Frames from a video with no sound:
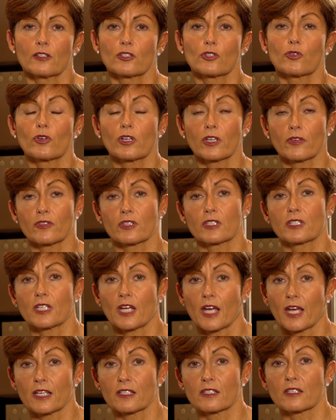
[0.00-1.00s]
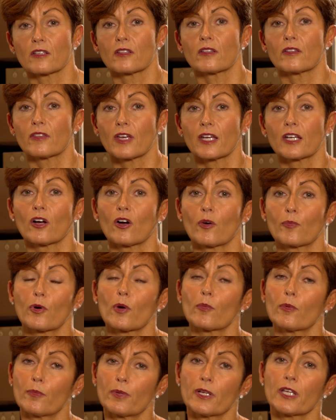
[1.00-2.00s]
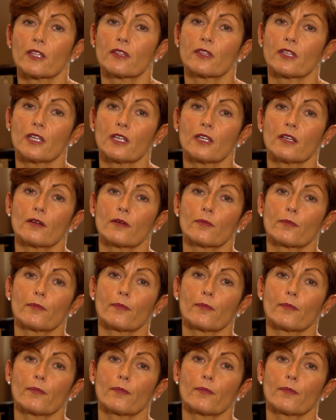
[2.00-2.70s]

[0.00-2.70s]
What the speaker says: Talking of the stairs, they are probably the